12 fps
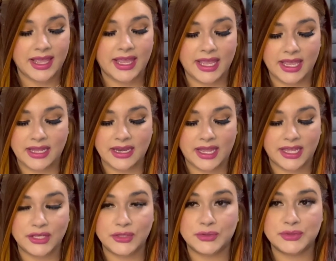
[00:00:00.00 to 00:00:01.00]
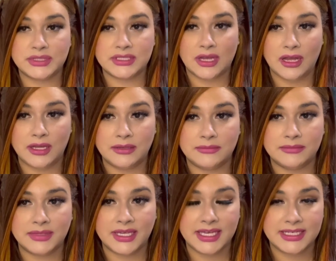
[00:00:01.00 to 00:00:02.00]
And I used
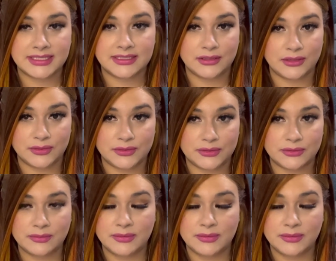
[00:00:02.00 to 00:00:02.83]
Kiss glue,